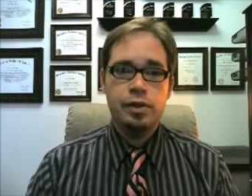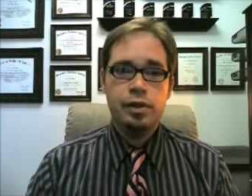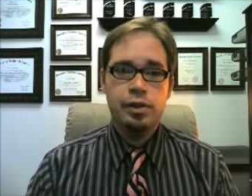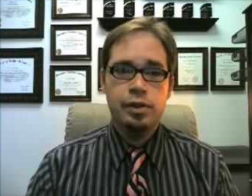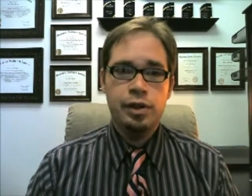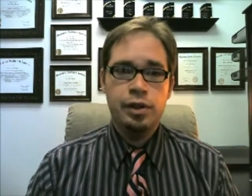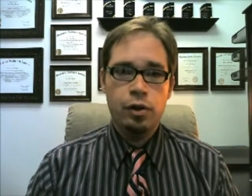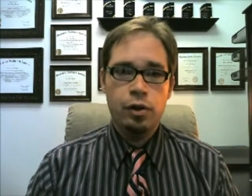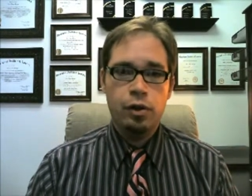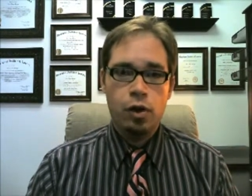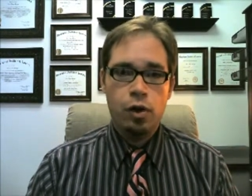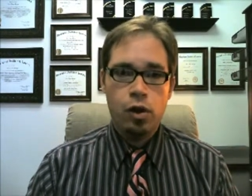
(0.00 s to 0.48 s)

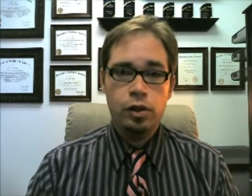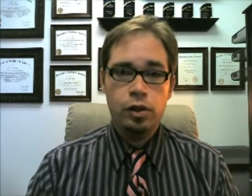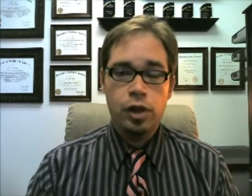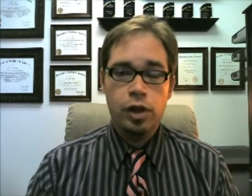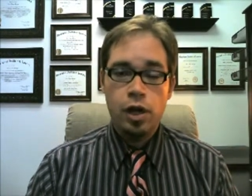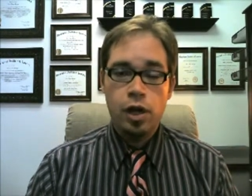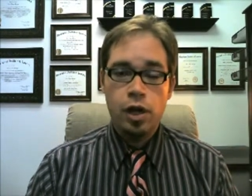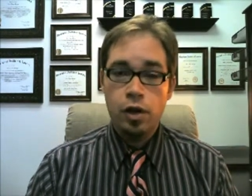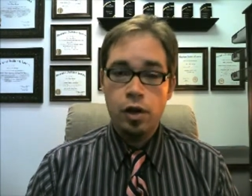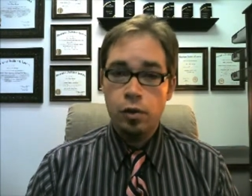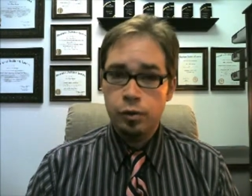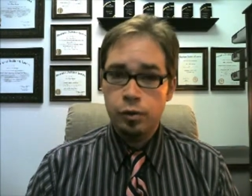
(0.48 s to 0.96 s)
They're
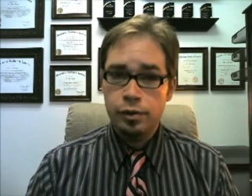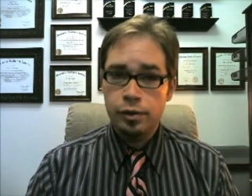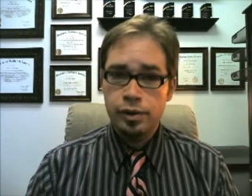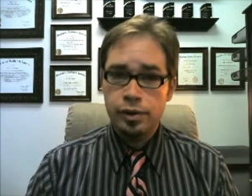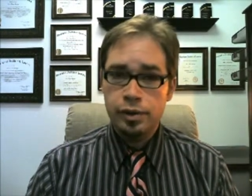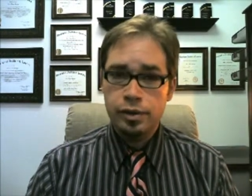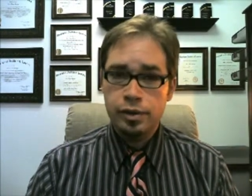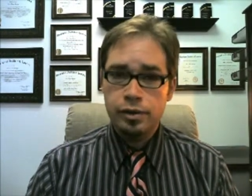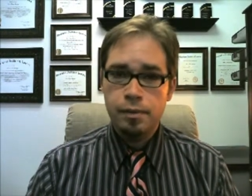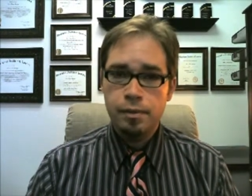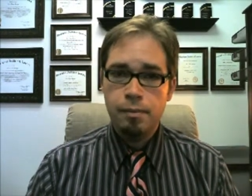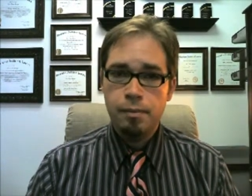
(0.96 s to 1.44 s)
all
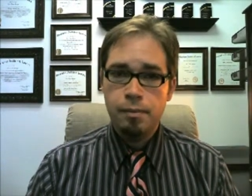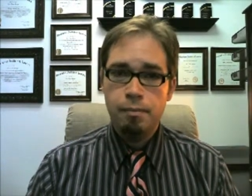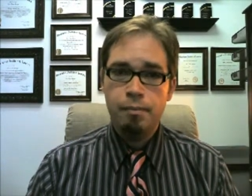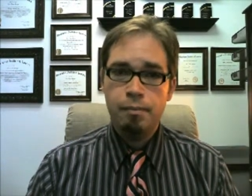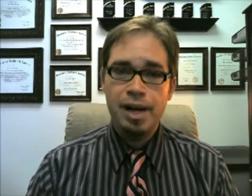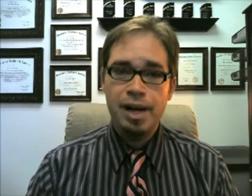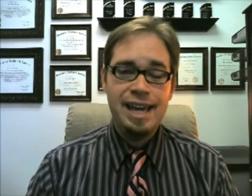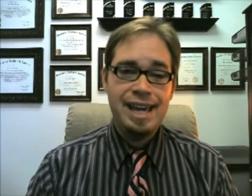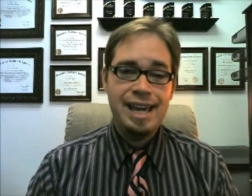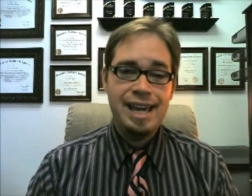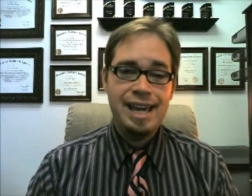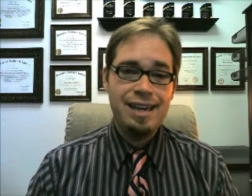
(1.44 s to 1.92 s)
owned
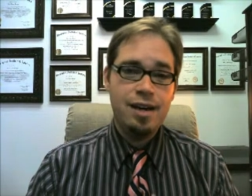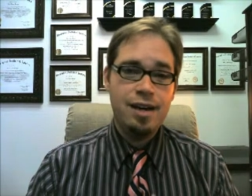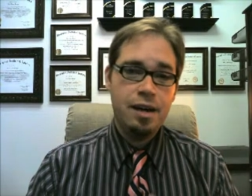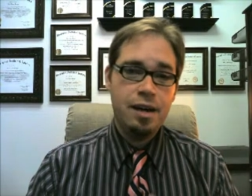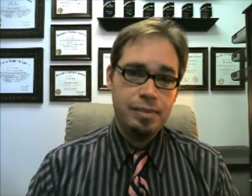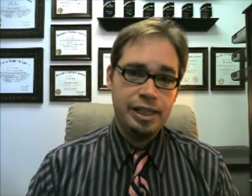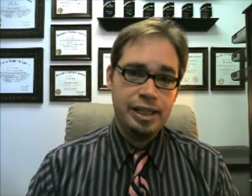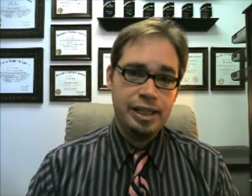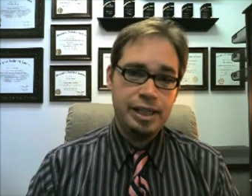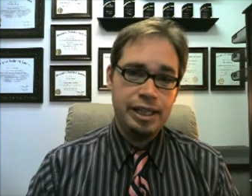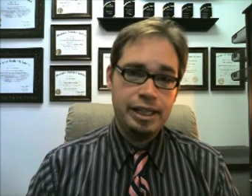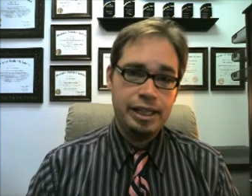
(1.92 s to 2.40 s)
by a
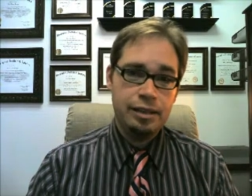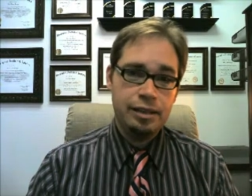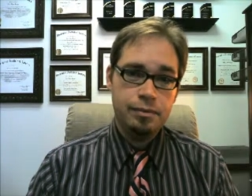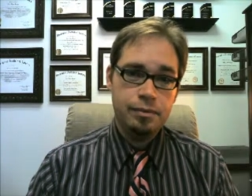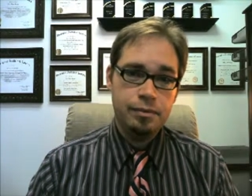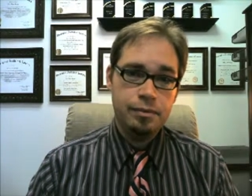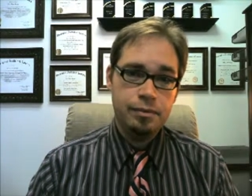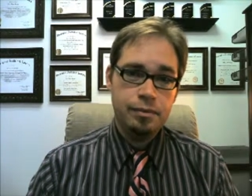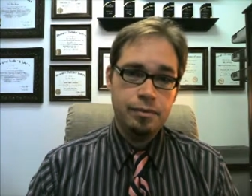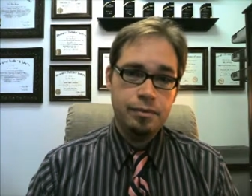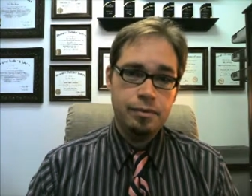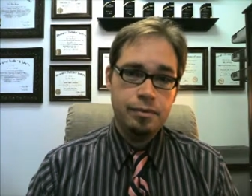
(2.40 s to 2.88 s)
company
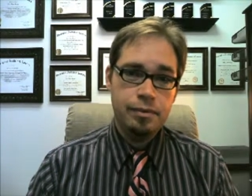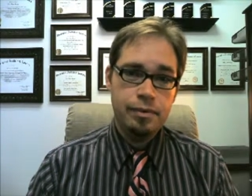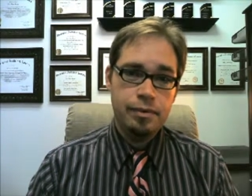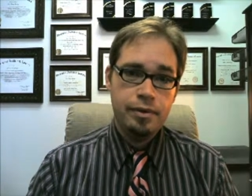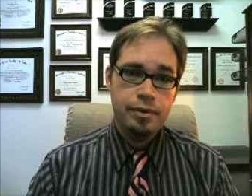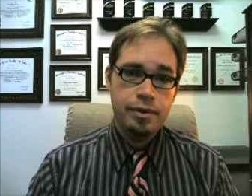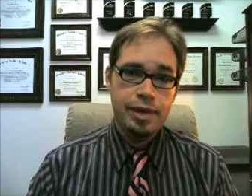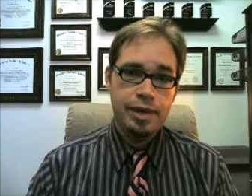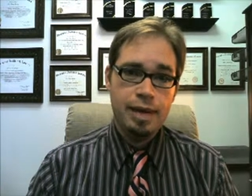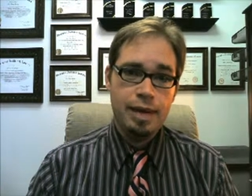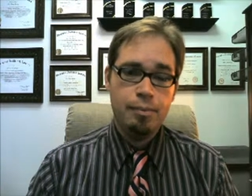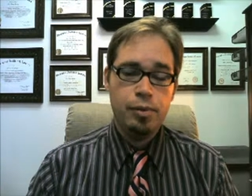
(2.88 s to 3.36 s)

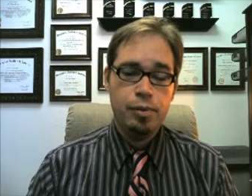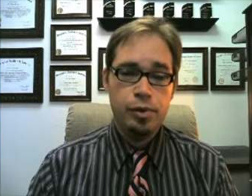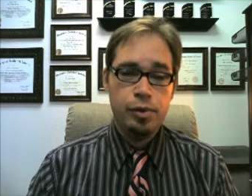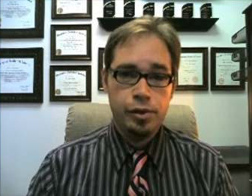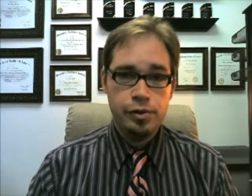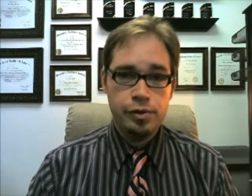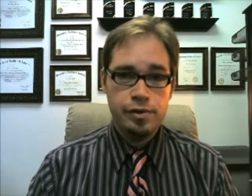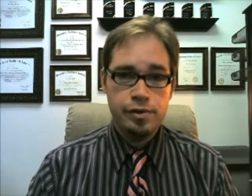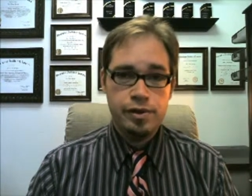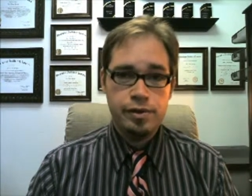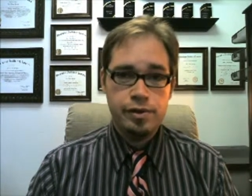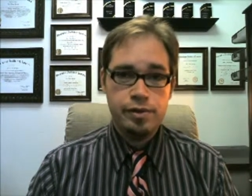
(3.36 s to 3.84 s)
that
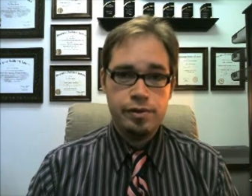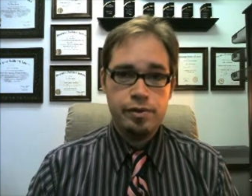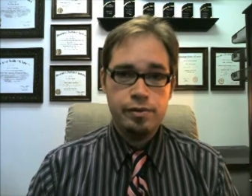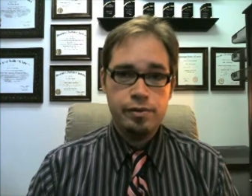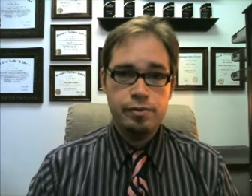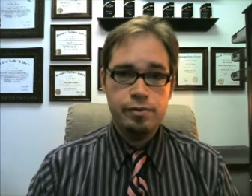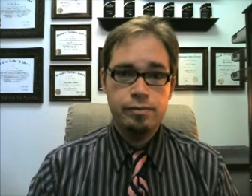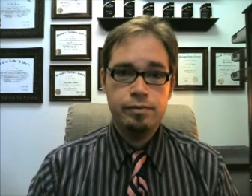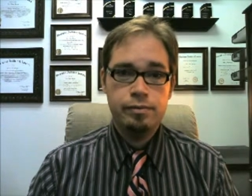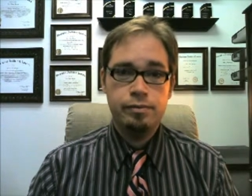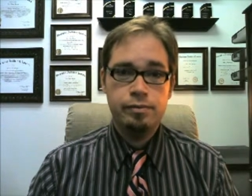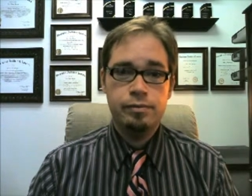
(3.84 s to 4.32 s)
produces